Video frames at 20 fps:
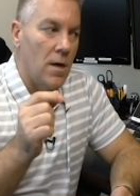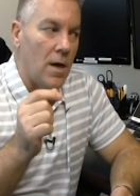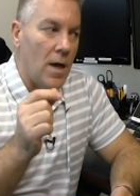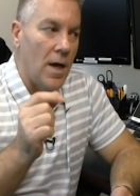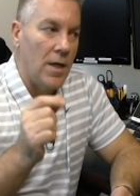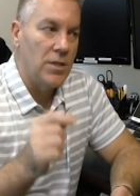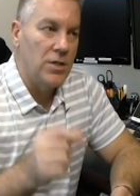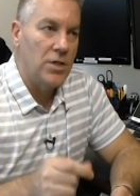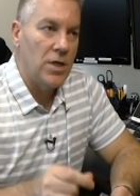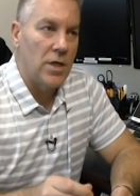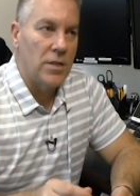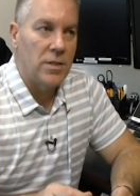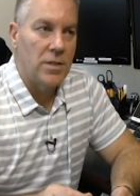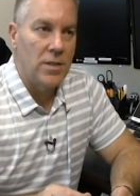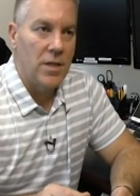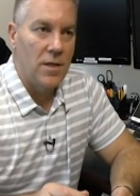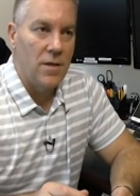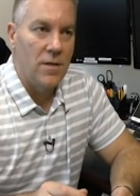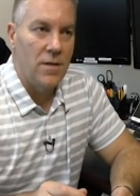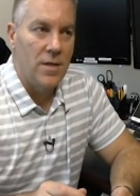I just
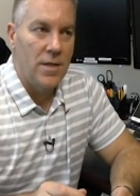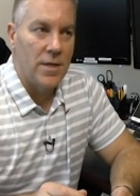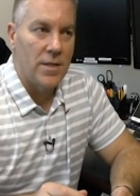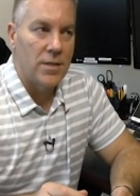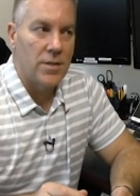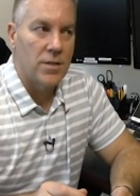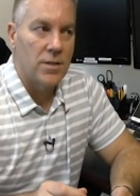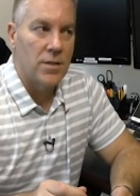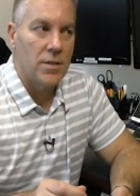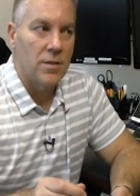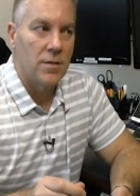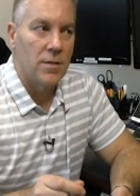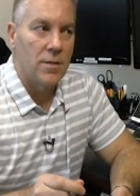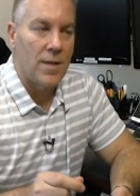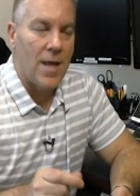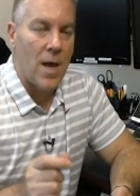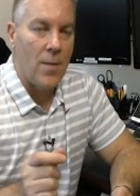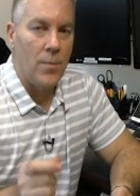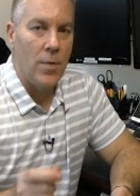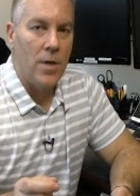did this,
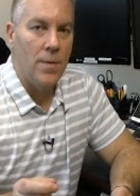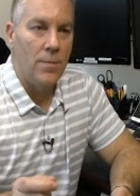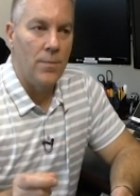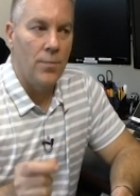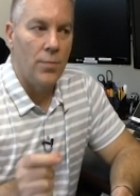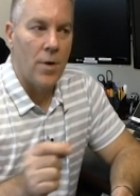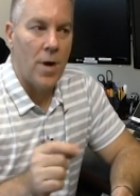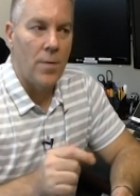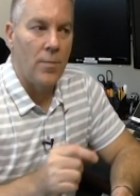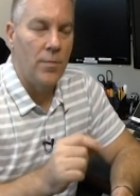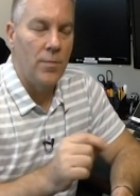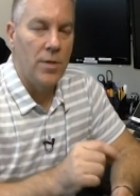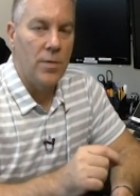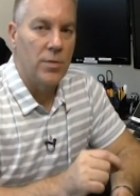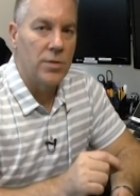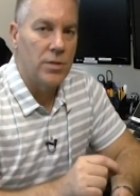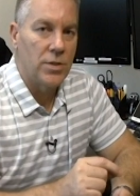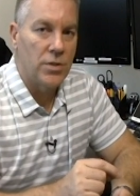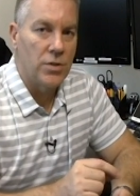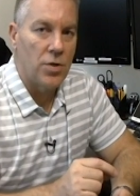that beep probably
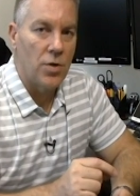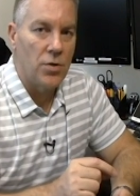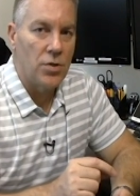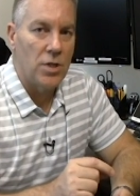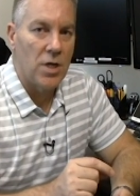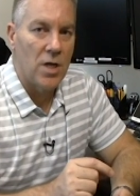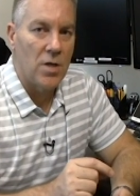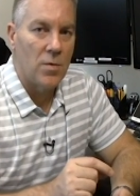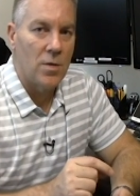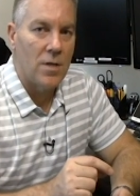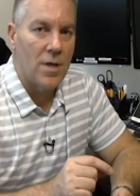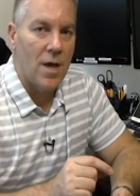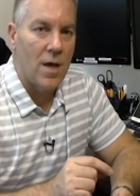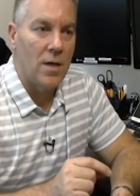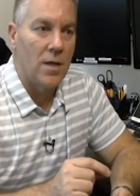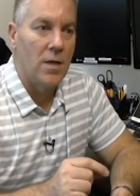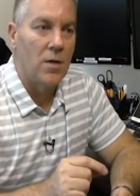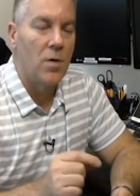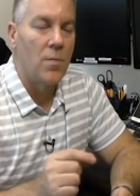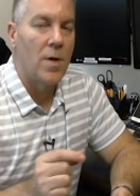was associated with
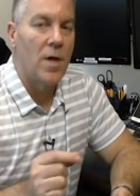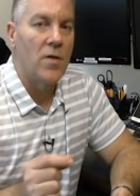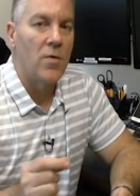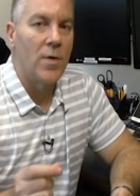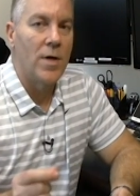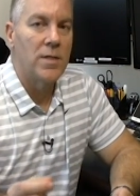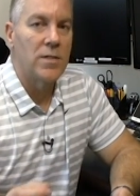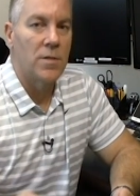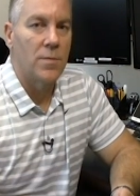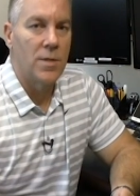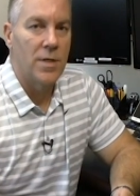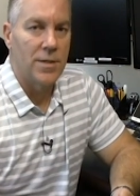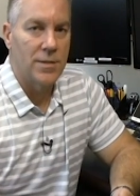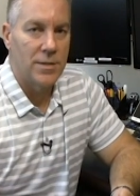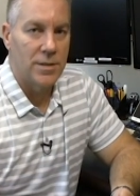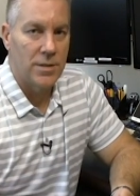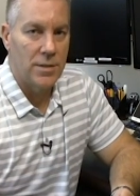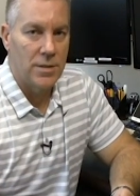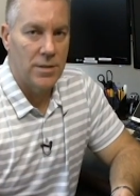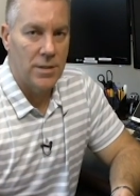that, and oh, by the way, somebody else
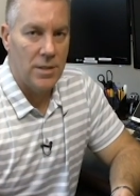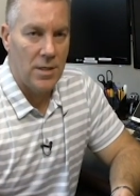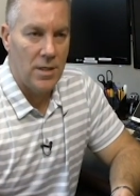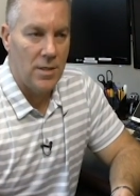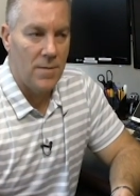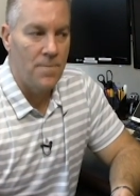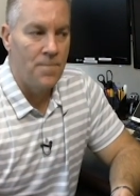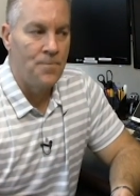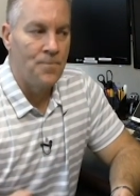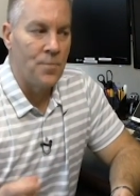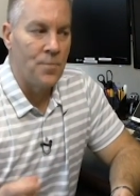can see